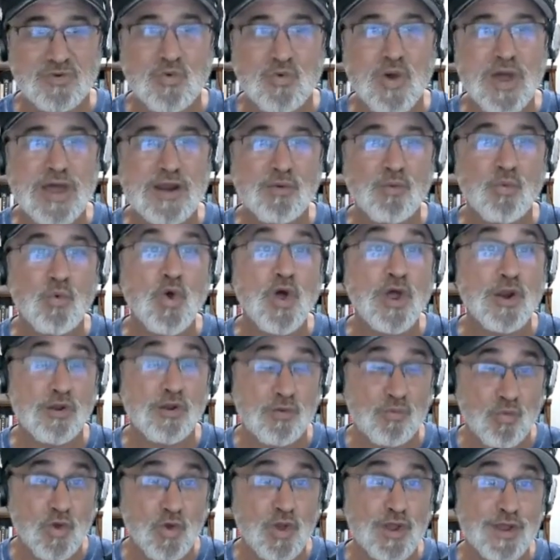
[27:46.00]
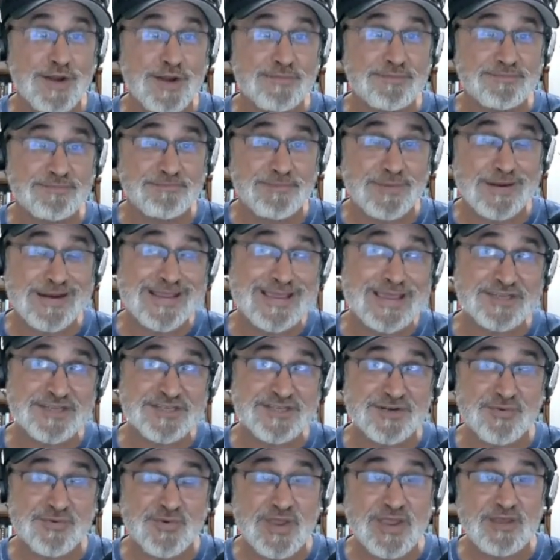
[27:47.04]
quite a one-on-one, but I
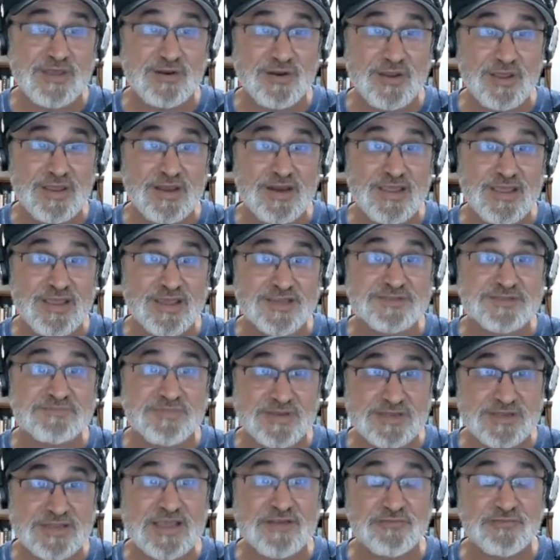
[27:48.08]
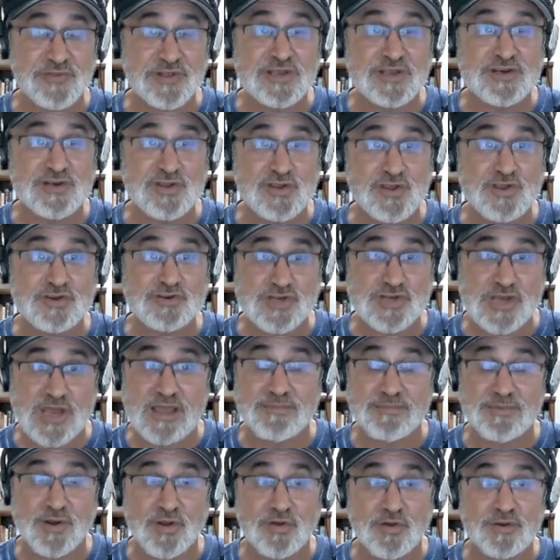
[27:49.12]
guess in a way it is, but definitely do your
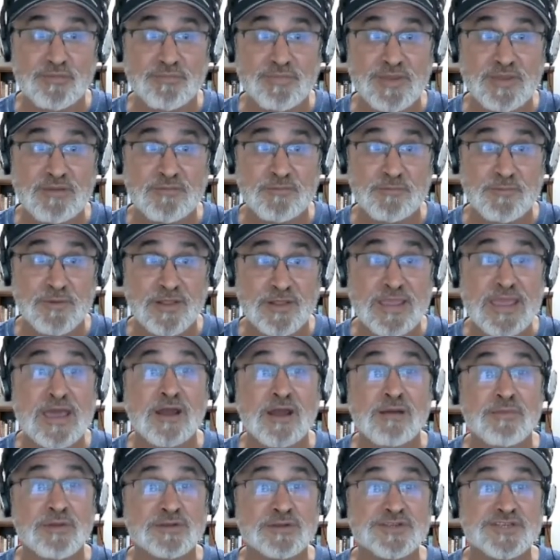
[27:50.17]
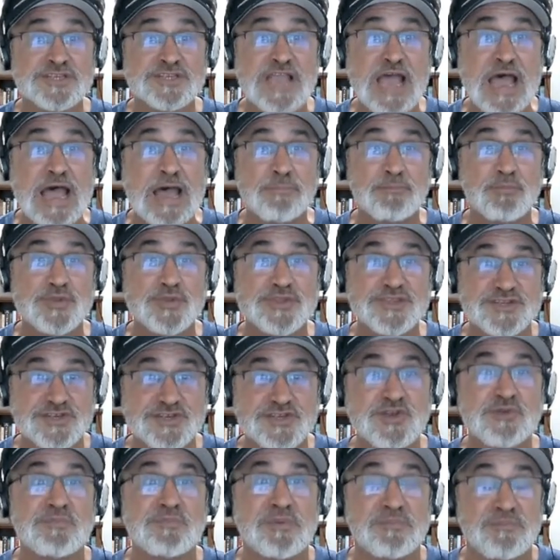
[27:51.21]
job and holding people accountable. Stop with the
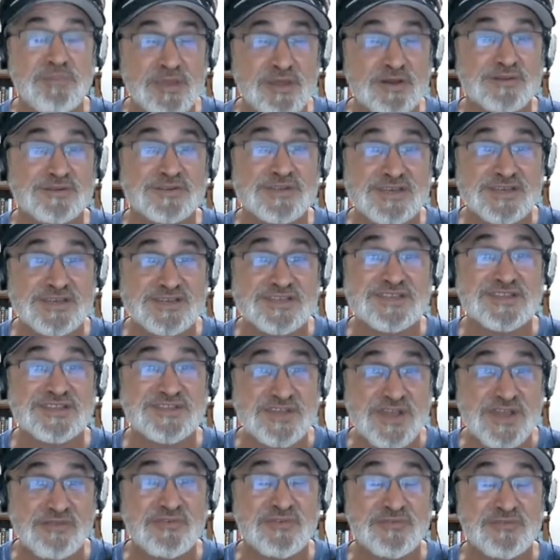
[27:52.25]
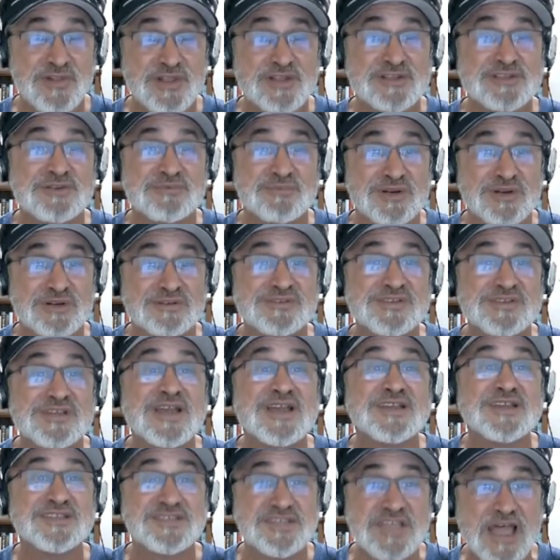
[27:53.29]
stupid penalties and the self-inflicted wounds.
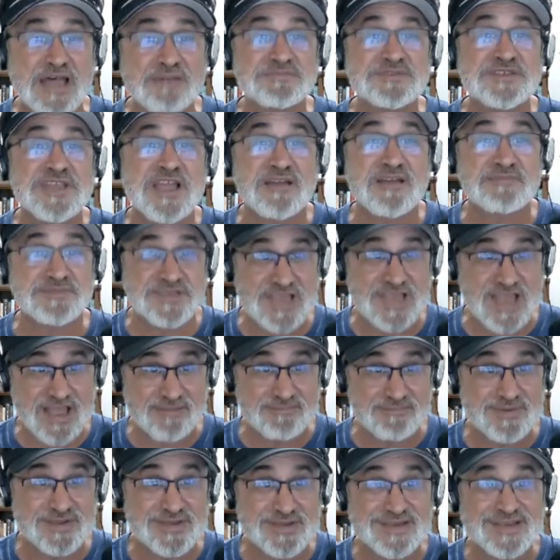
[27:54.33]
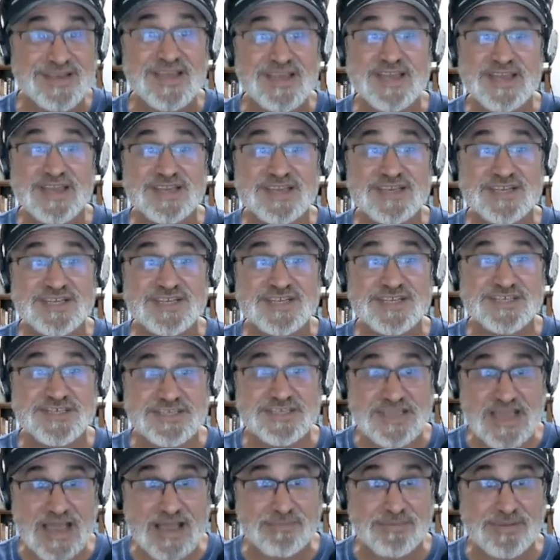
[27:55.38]
Stop, stop, stop.
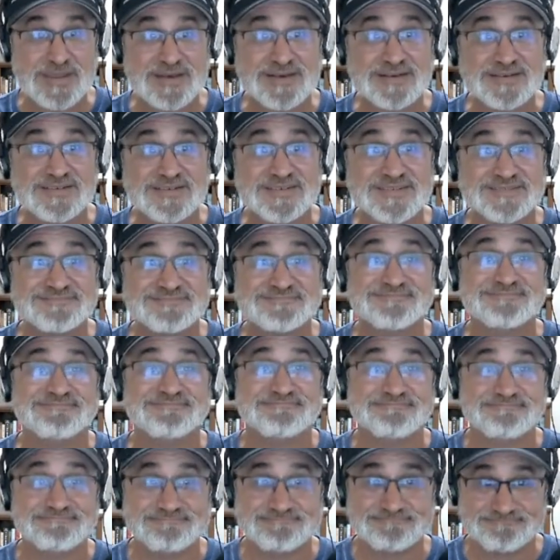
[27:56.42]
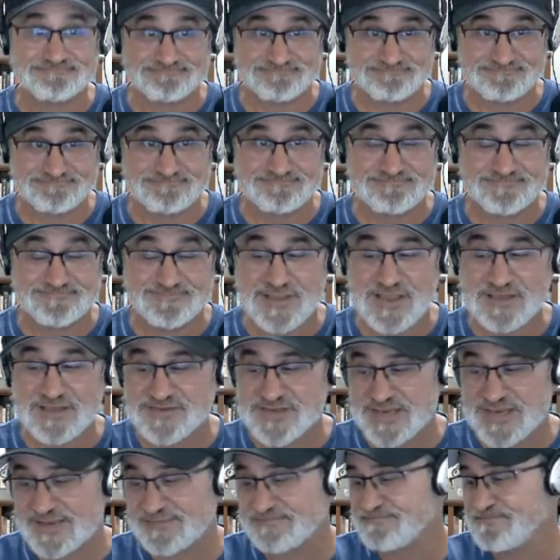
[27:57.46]
Stop it.
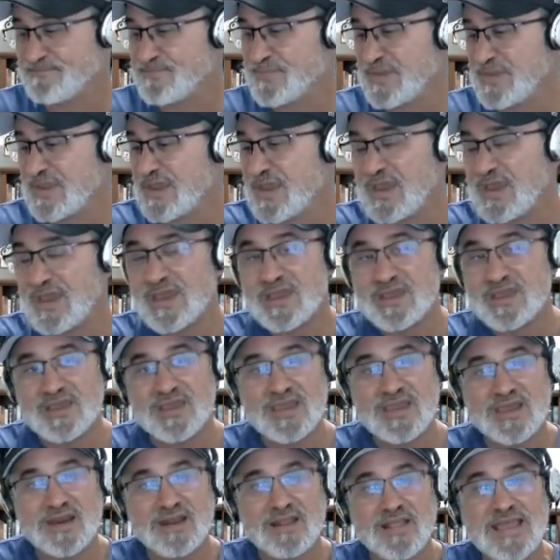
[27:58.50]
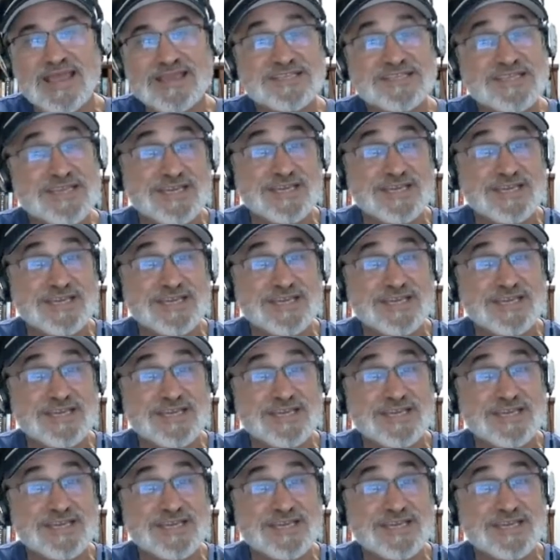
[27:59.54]
Enough said. And the last